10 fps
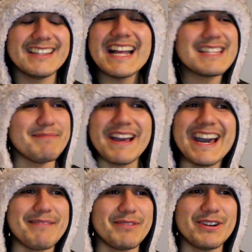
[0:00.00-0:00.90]
That's
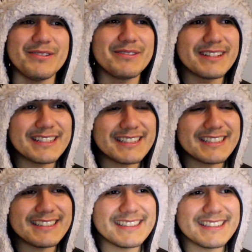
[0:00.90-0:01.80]
bad, bro. You
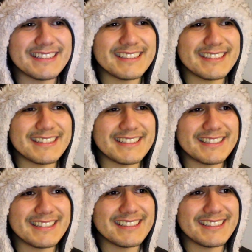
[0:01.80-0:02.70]
heard the mayor.
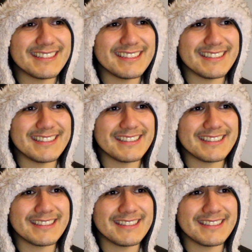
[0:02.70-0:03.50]
It's one bot.